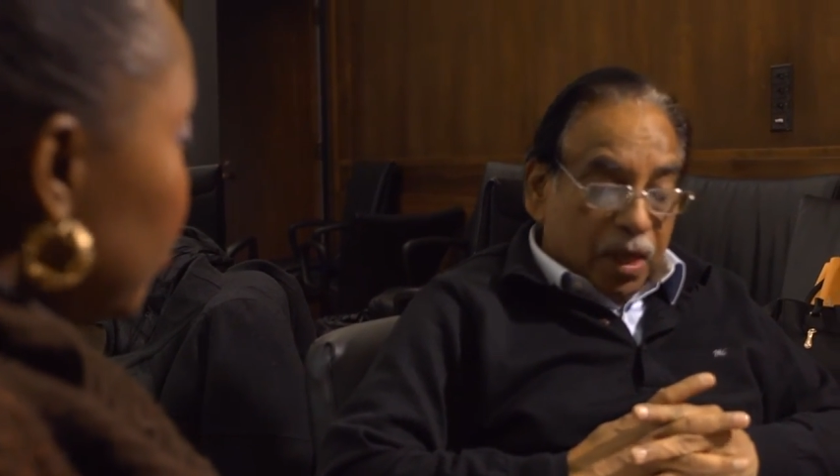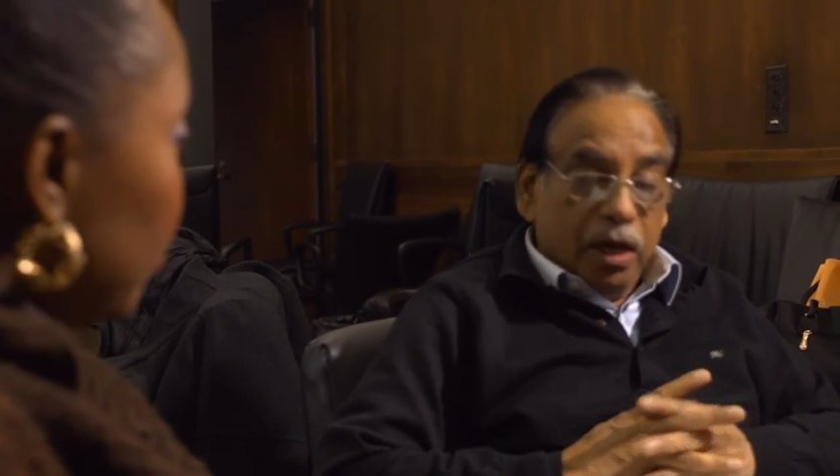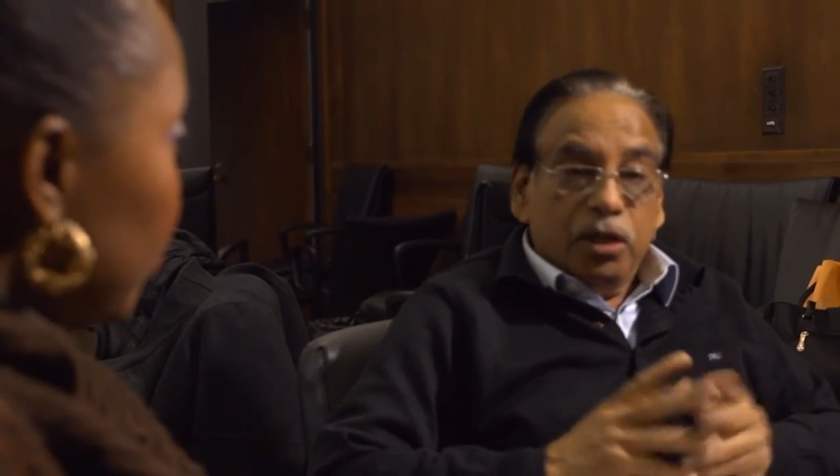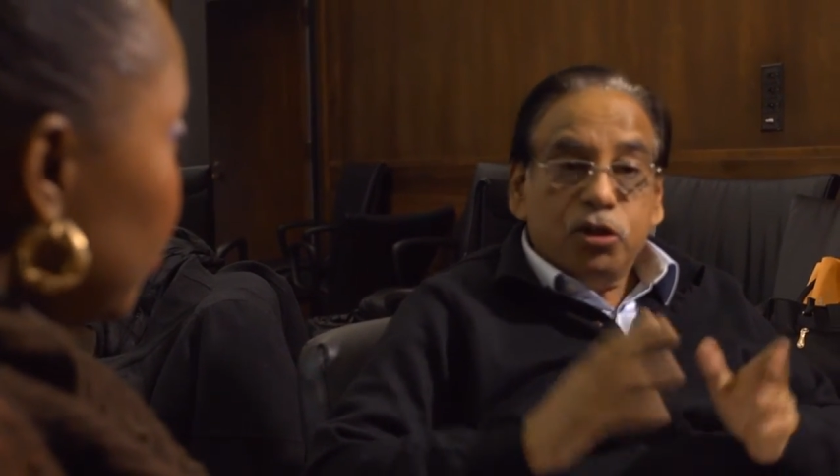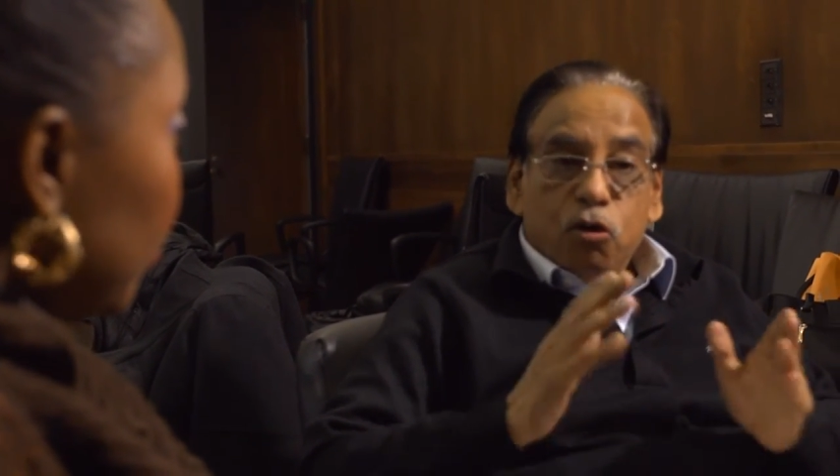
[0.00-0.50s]

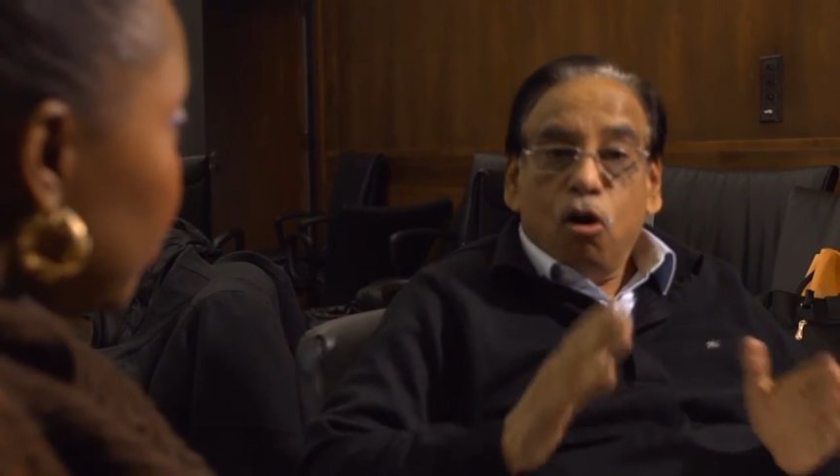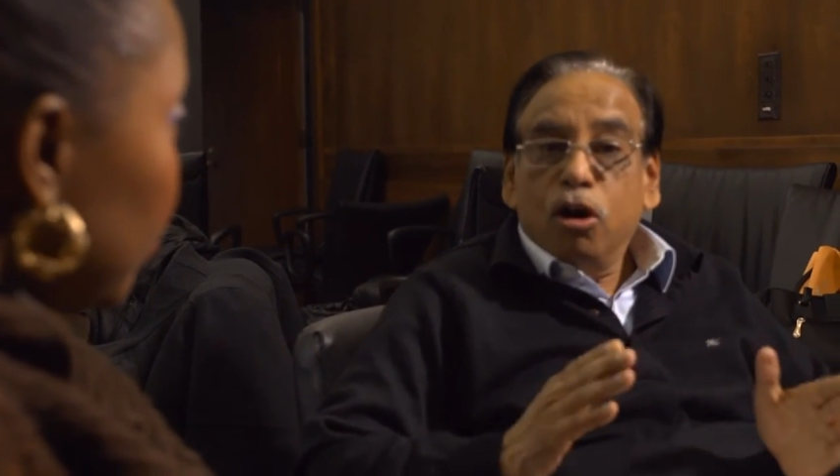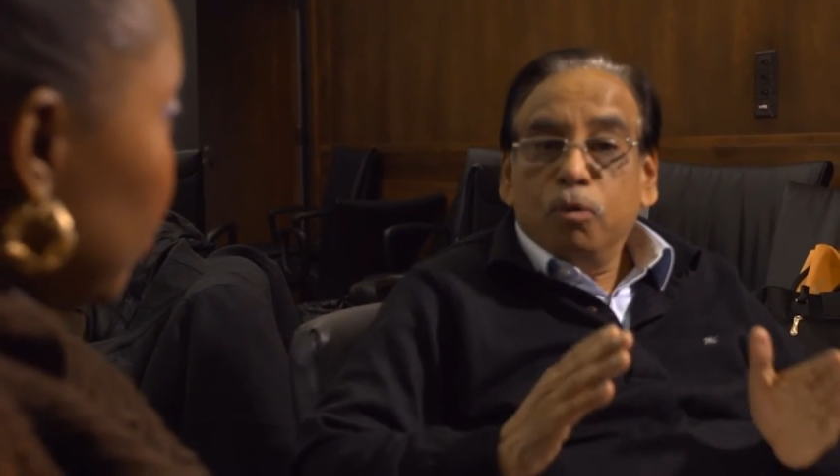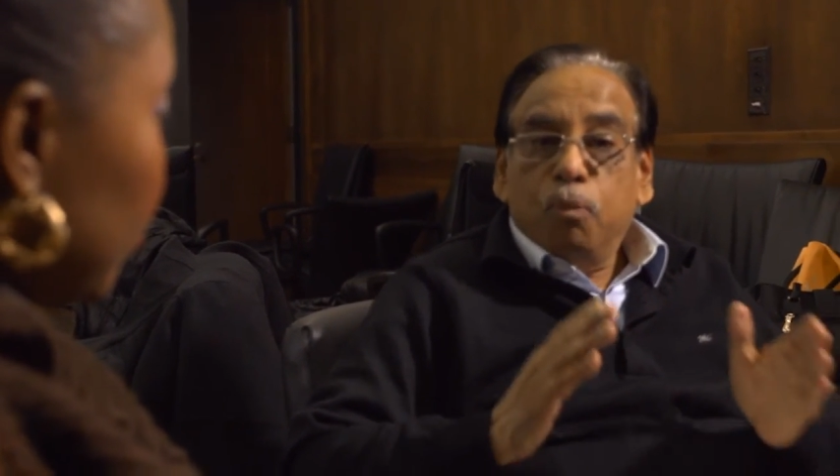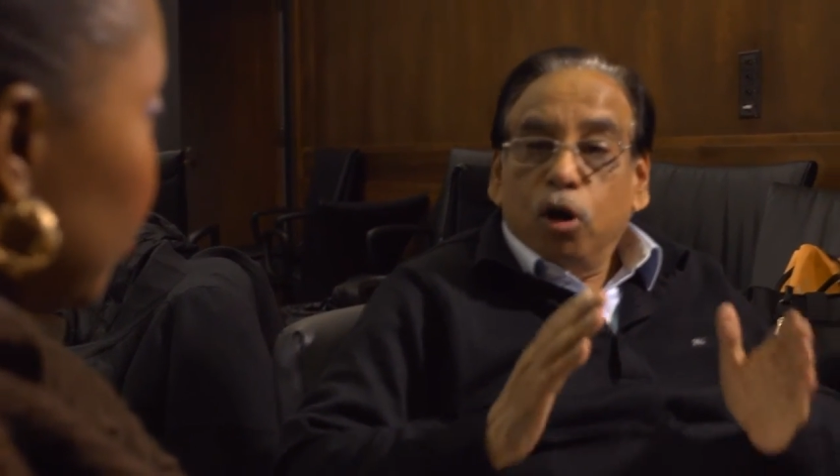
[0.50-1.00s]
a
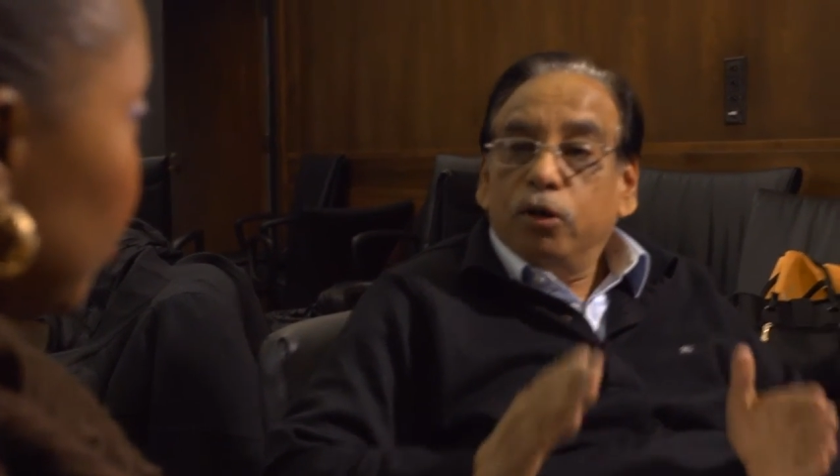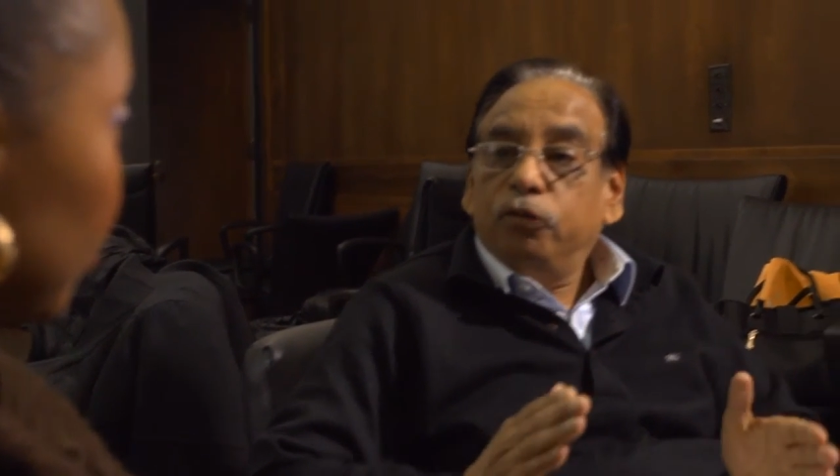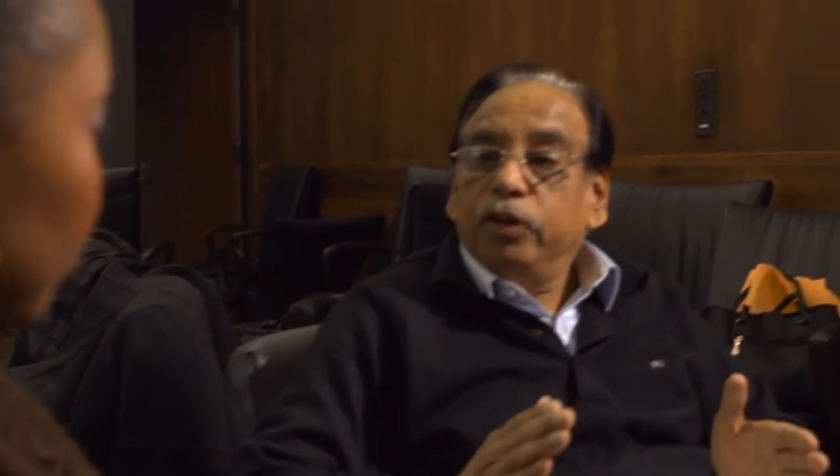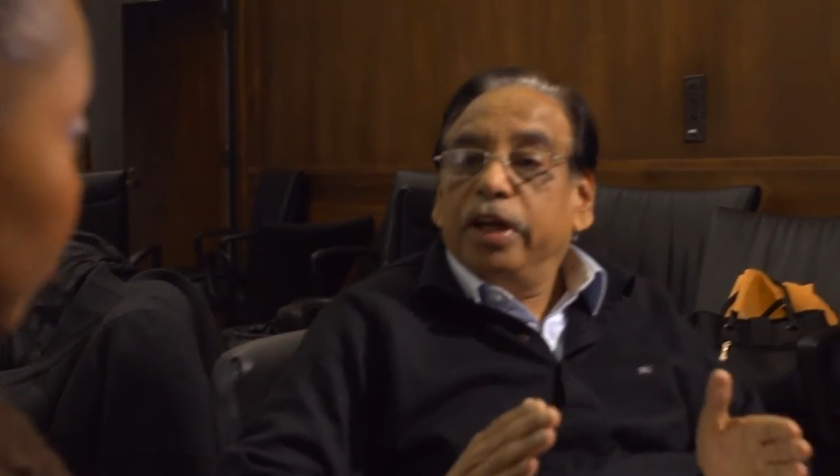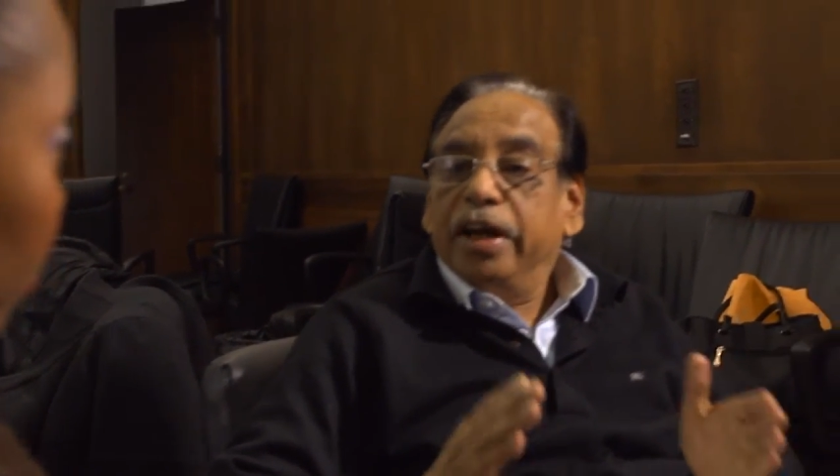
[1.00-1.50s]
strong
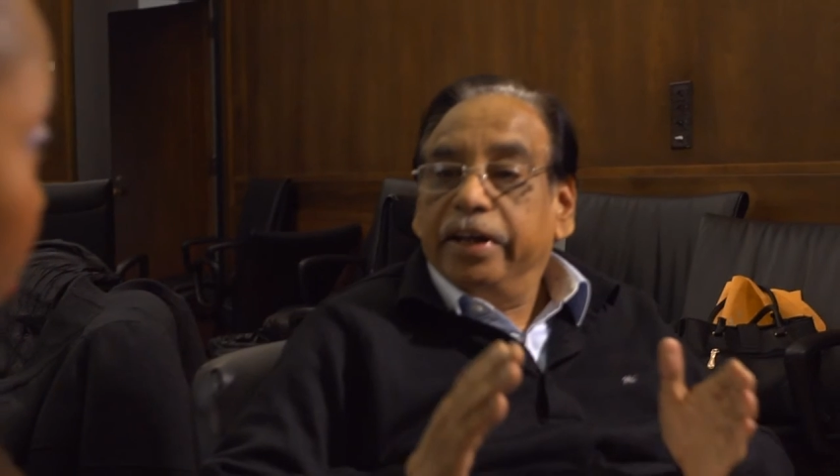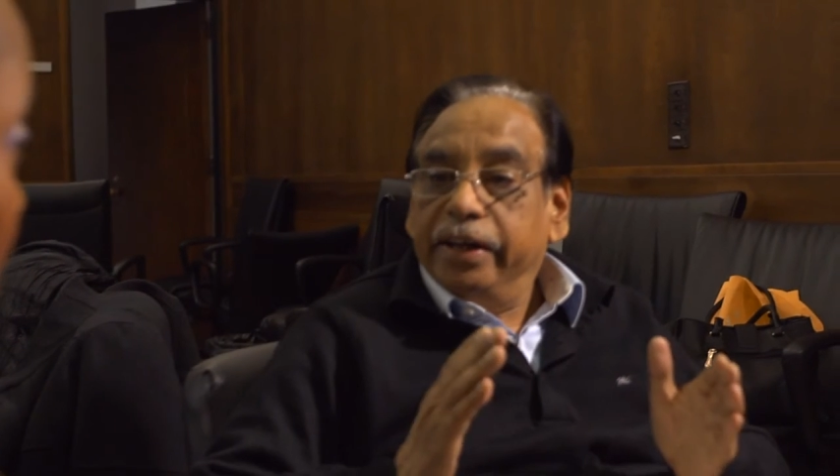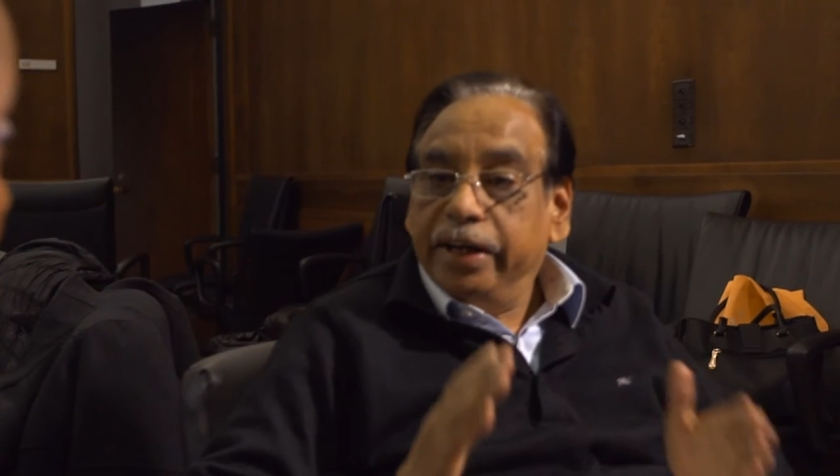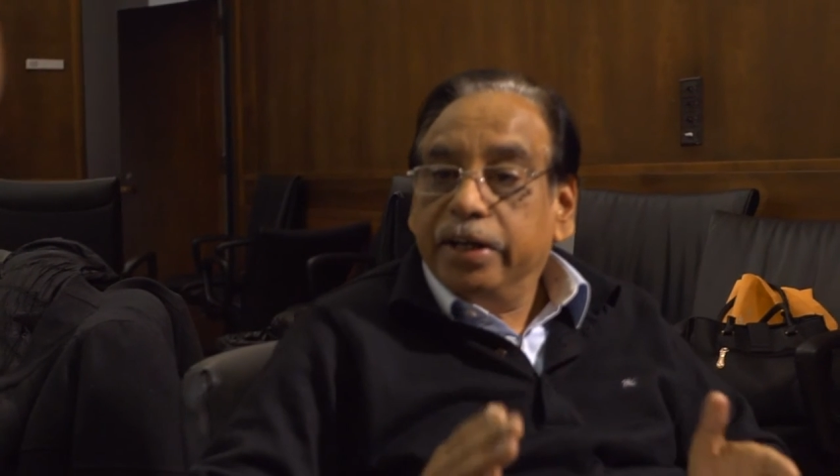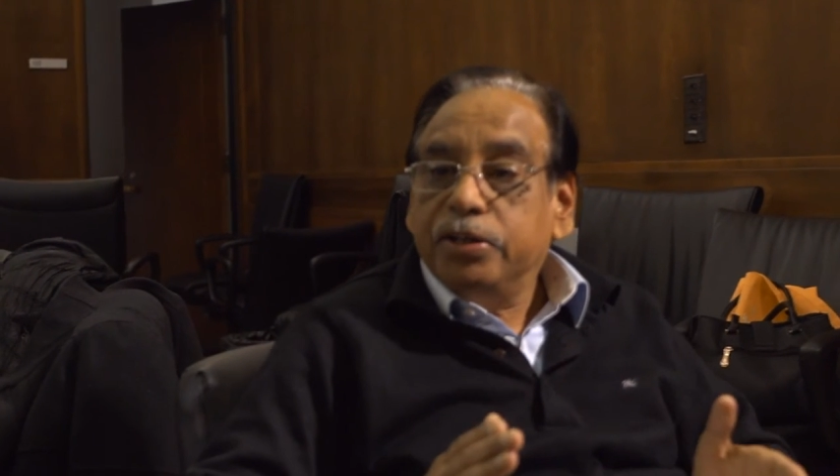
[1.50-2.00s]
policy and a
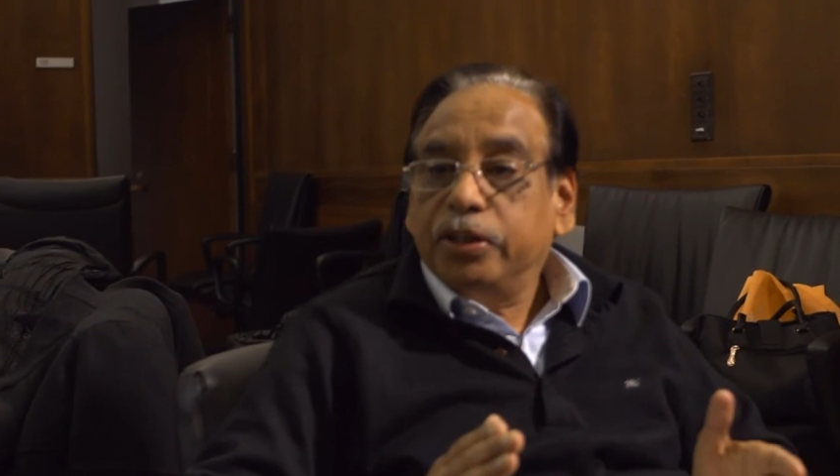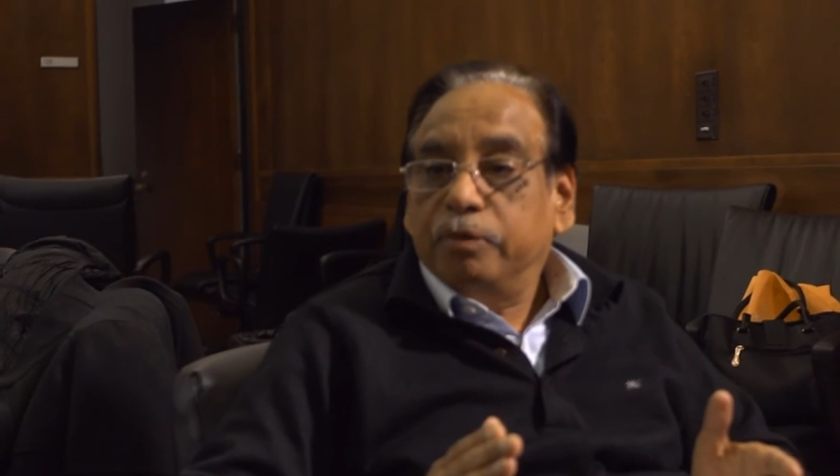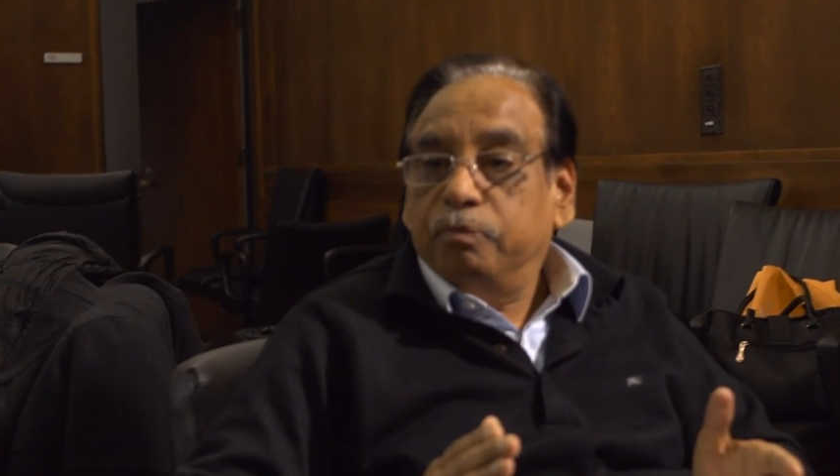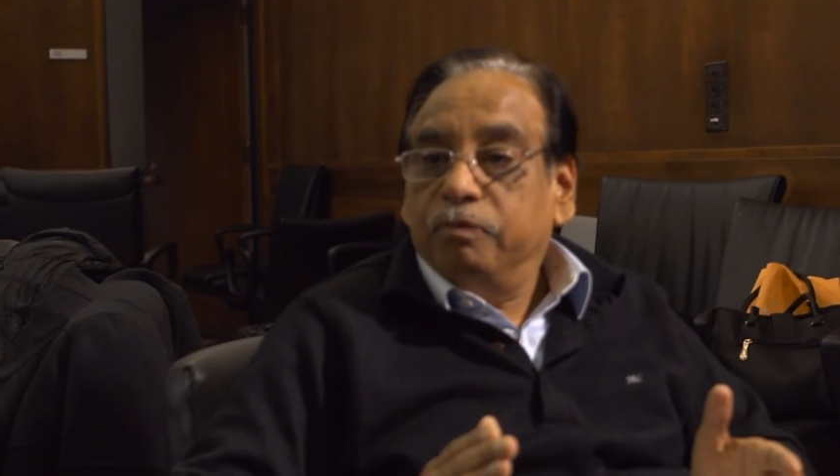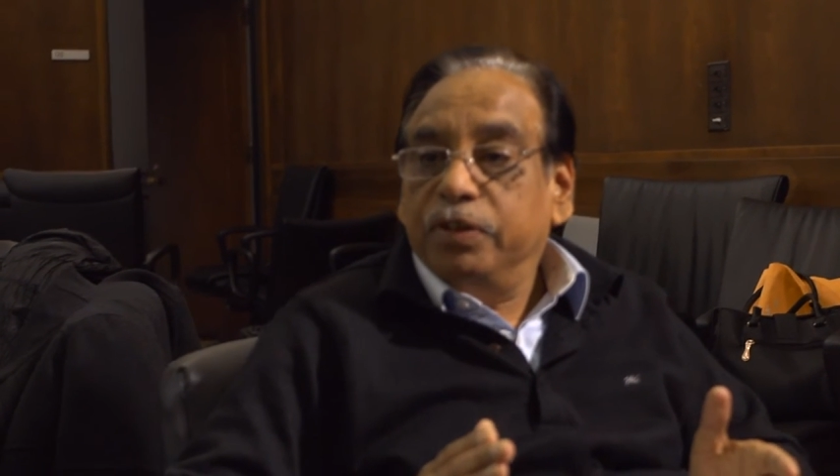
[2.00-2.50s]
leadership